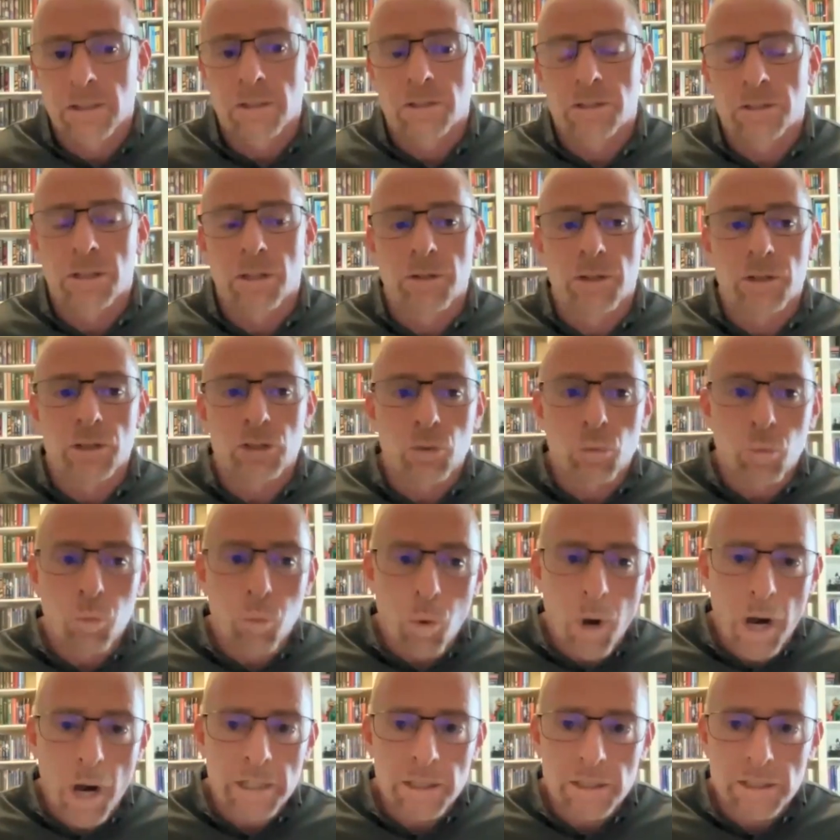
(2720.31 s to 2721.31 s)
So there's
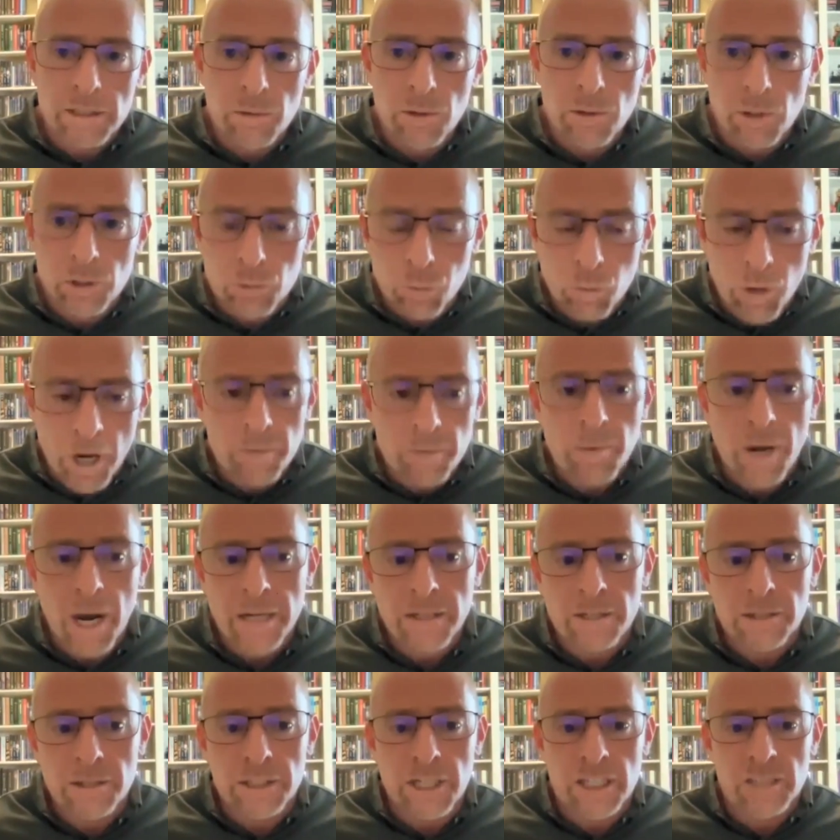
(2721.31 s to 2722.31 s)
one there's one
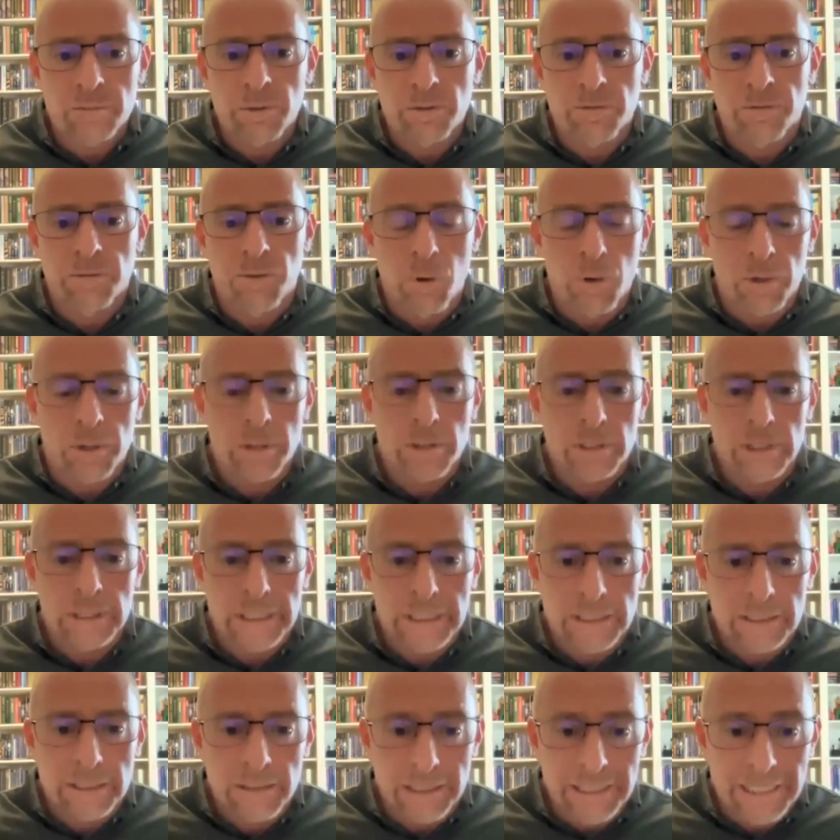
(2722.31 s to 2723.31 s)
minor judge before
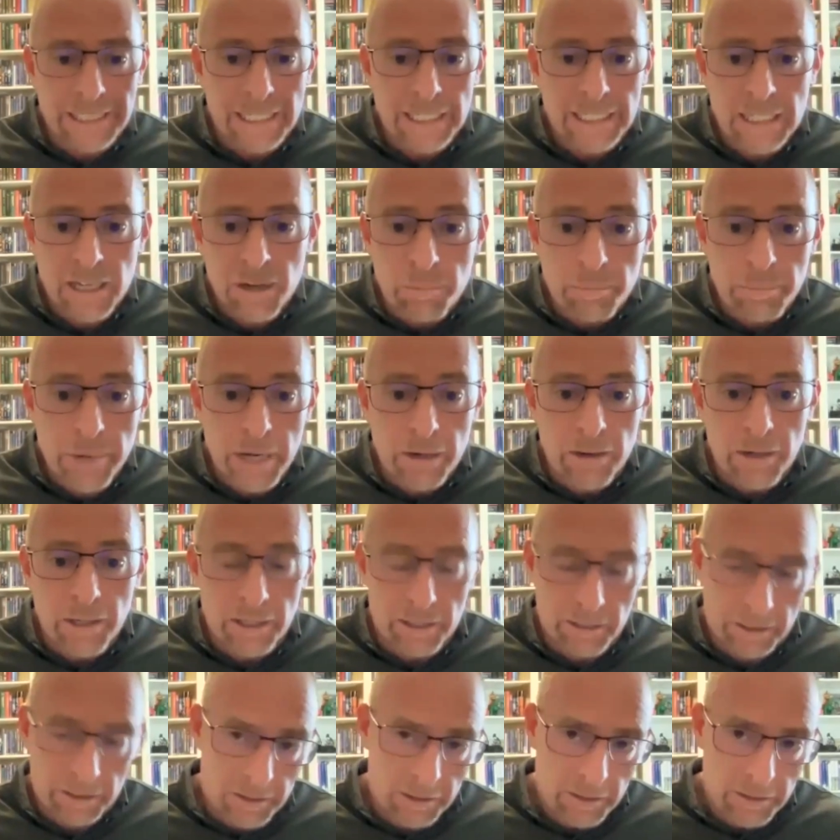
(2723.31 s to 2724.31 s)
the Gideon Barak,
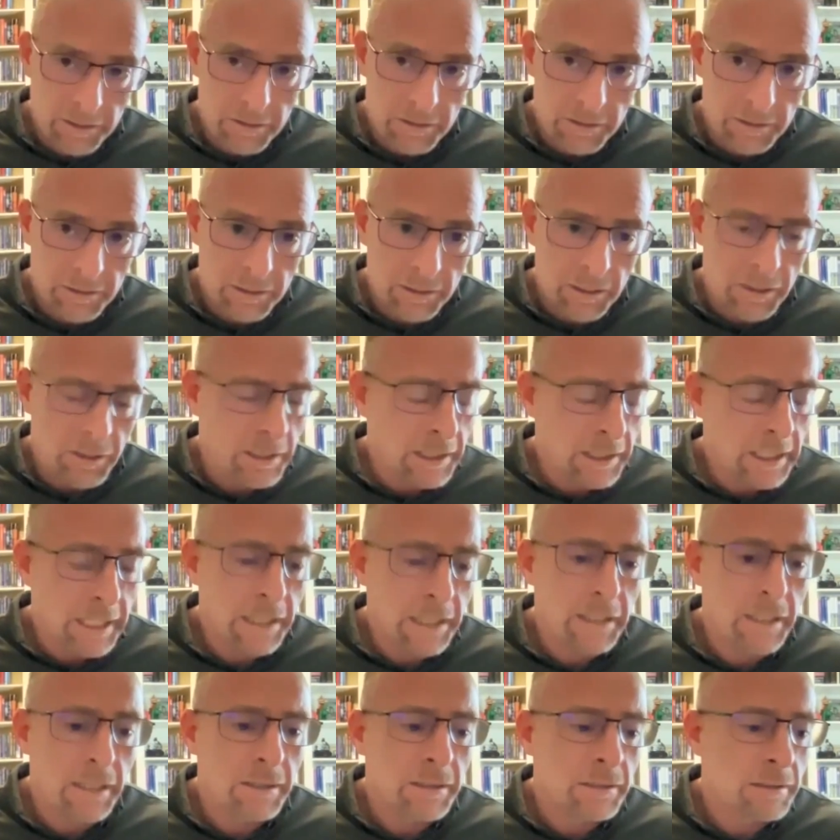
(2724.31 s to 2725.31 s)
or the
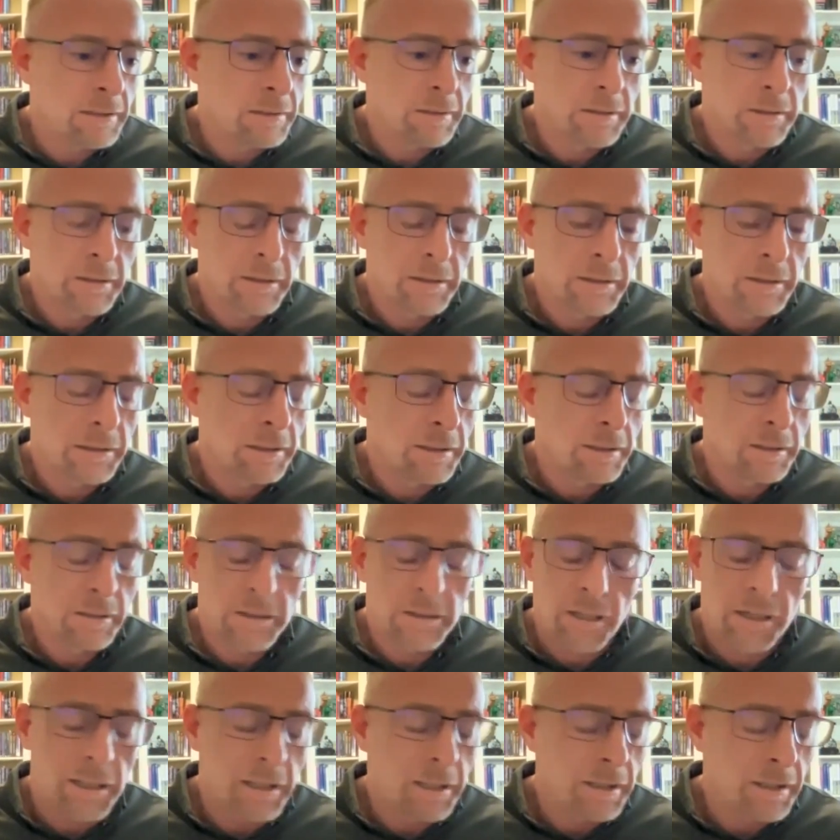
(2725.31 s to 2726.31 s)
Gideon,
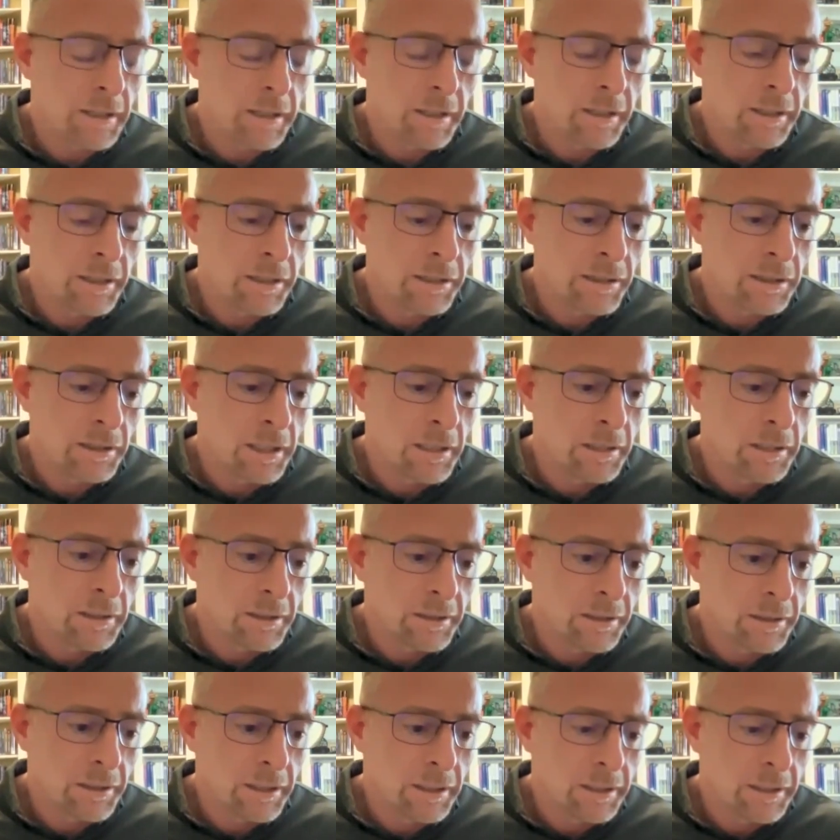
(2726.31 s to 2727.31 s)
sorry, the
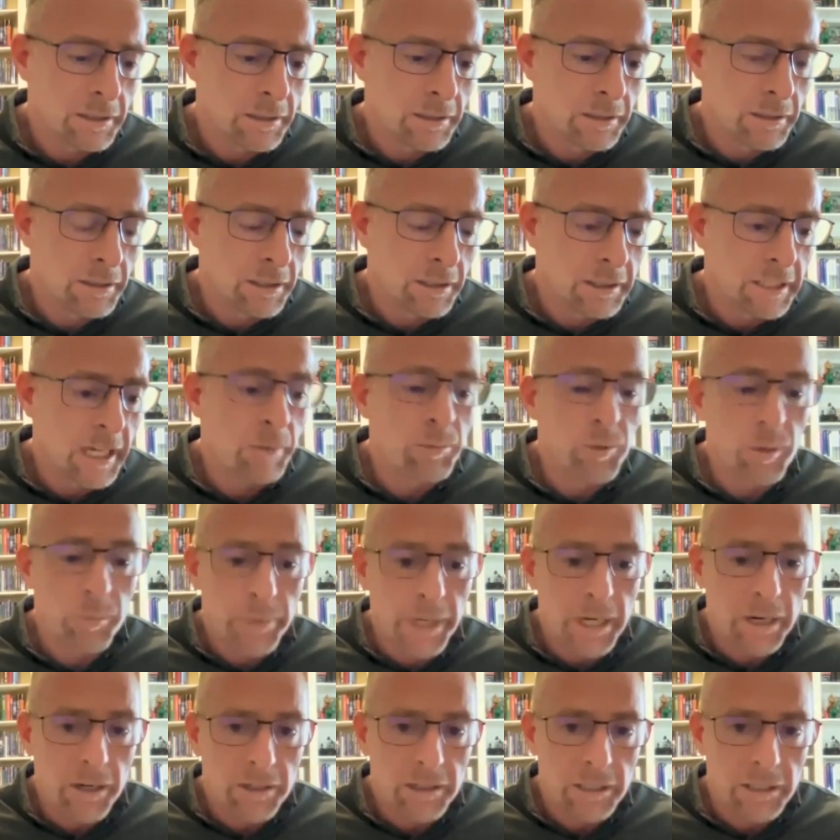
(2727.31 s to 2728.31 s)
the the Deborah
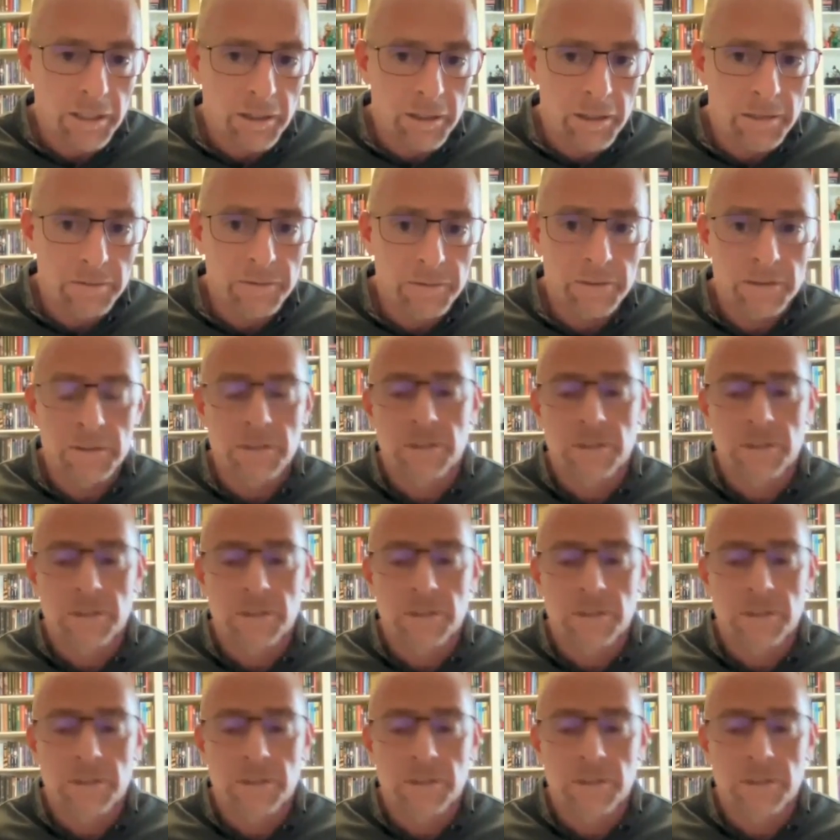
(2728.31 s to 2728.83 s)
Barak narrative.